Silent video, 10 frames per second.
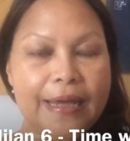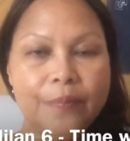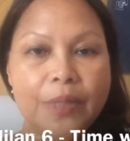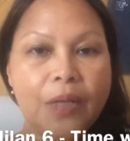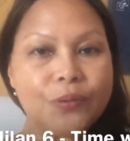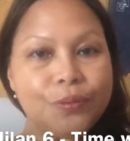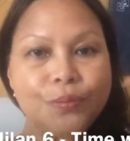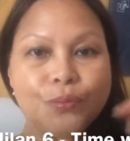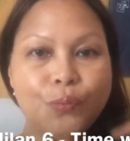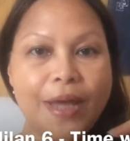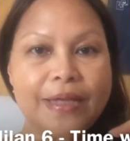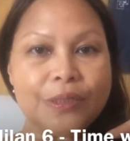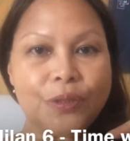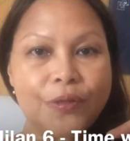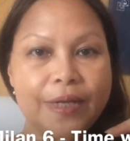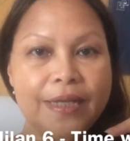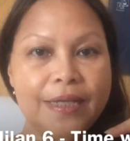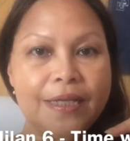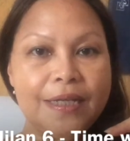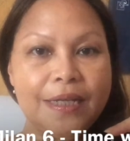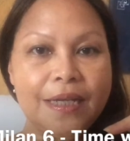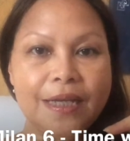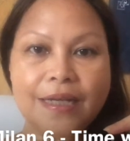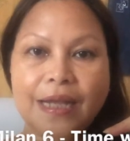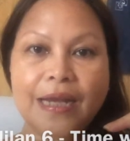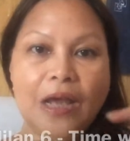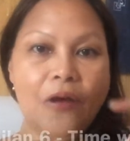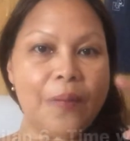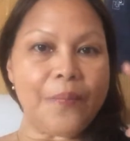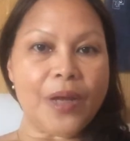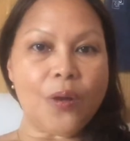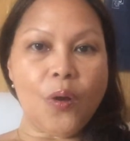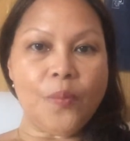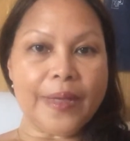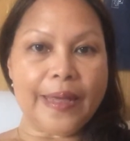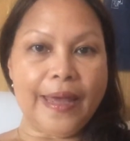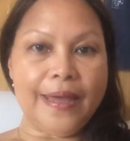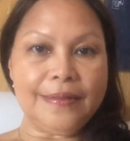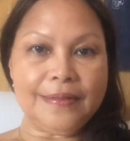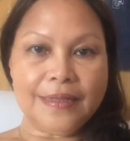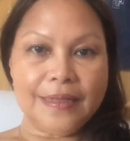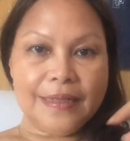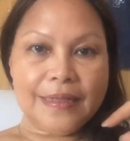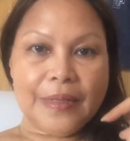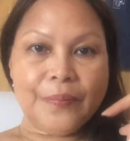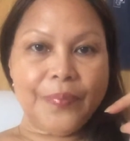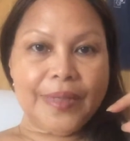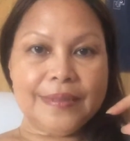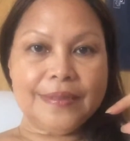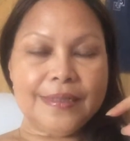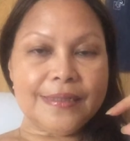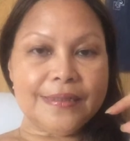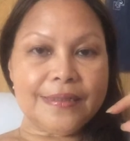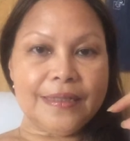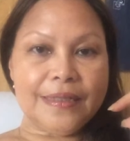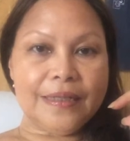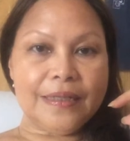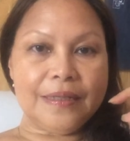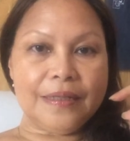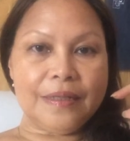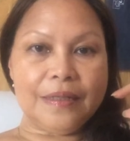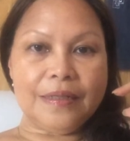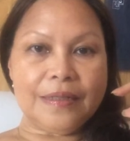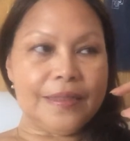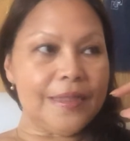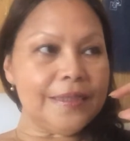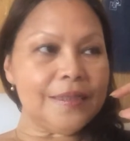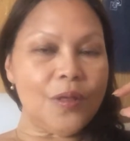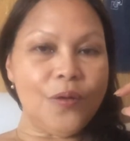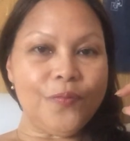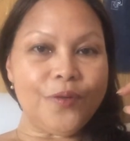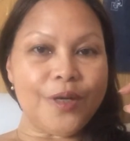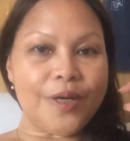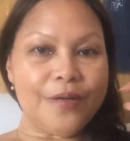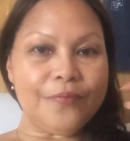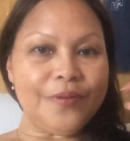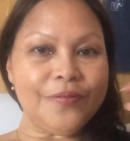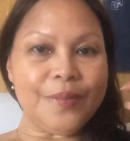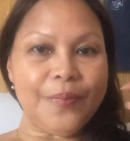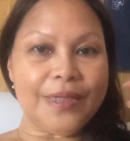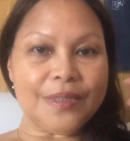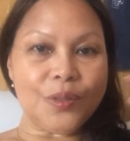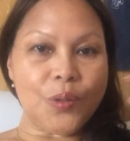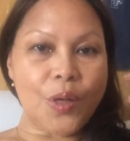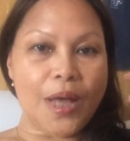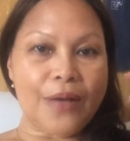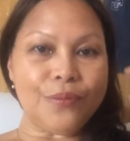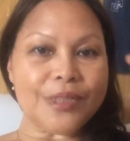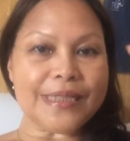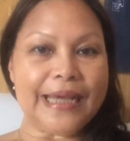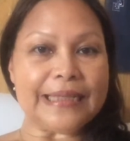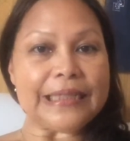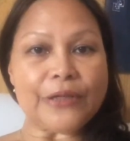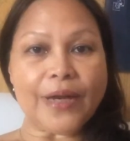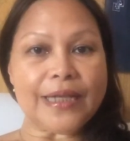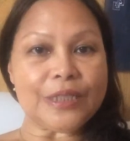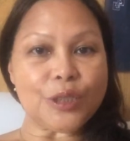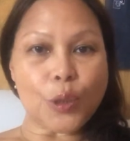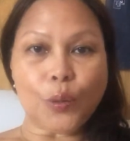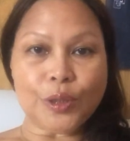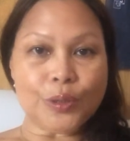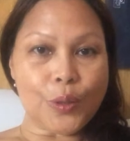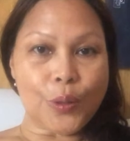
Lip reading: I've been out twice already, and then now I'm back home again. But just a little over 15 minutes ago, I was getting ready slowly